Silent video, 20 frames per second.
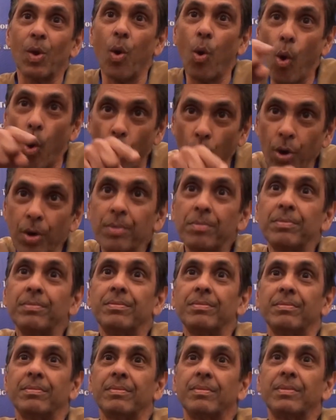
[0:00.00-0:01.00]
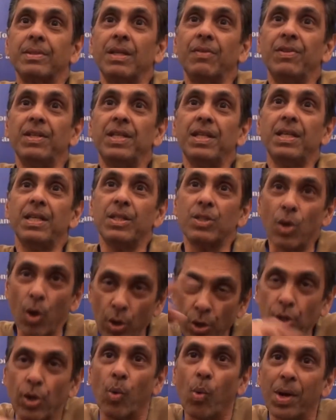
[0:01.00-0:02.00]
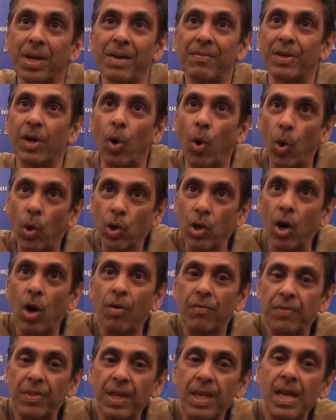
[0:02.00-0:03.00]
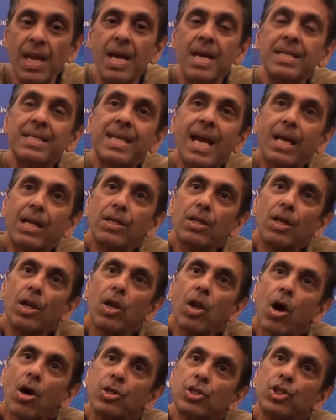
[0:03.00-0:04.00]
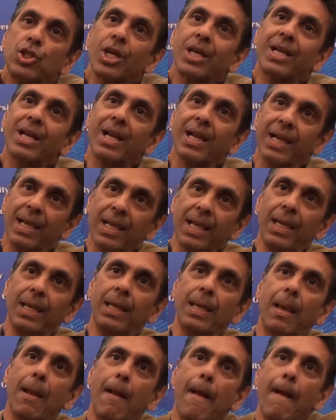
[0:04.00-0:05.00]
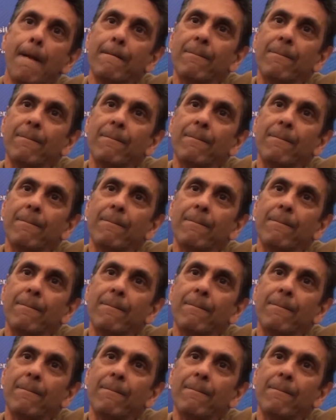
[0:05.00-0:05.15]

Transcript: or DVDs, or whatever, all of the technologically